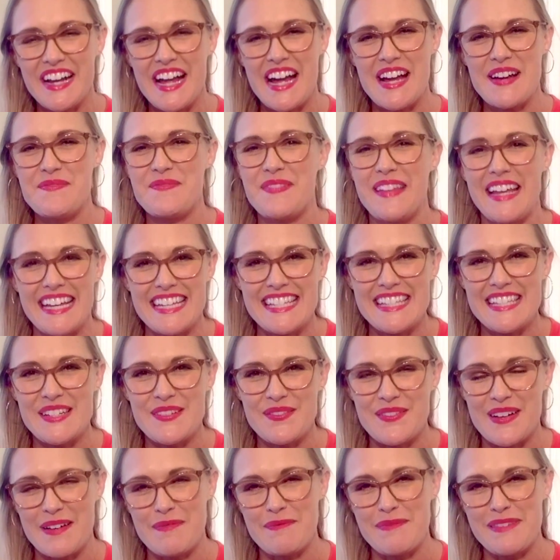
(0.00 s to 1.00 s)
I'm Lacey
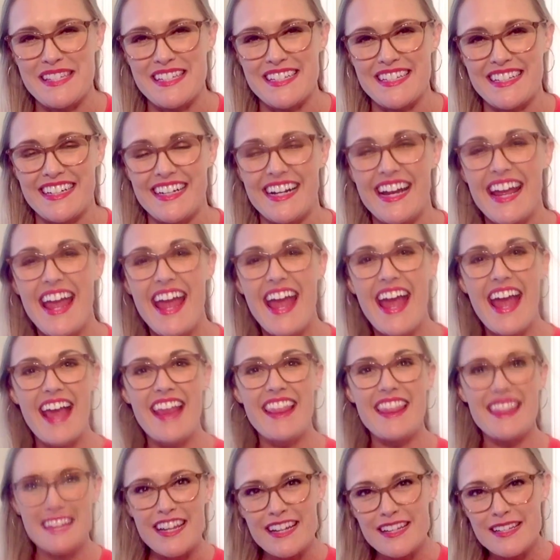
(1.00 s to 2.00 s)
Webster,
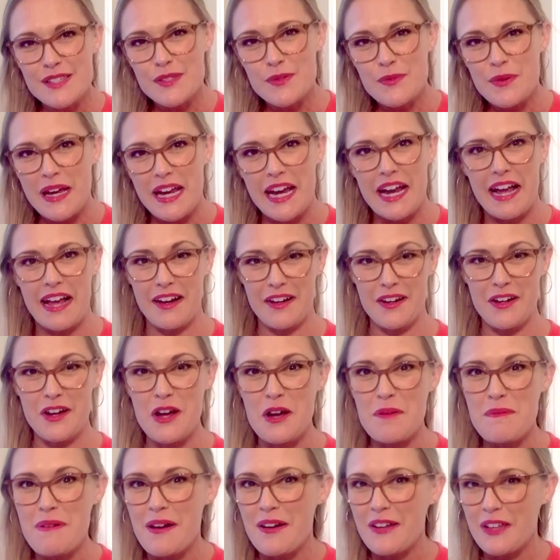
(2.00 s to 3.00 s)
and this week, I don't
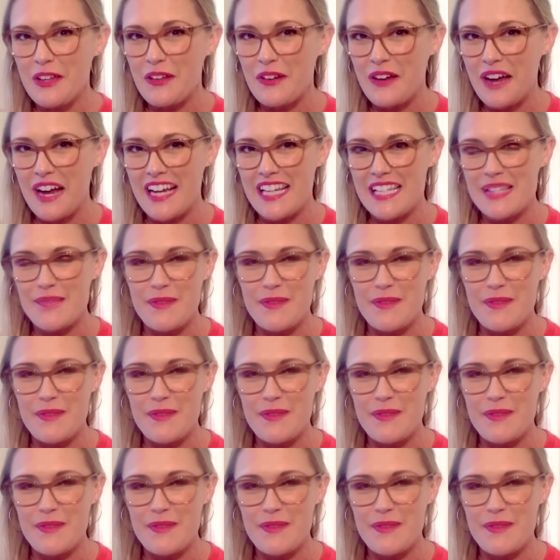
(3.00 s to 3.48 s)
know about you guys,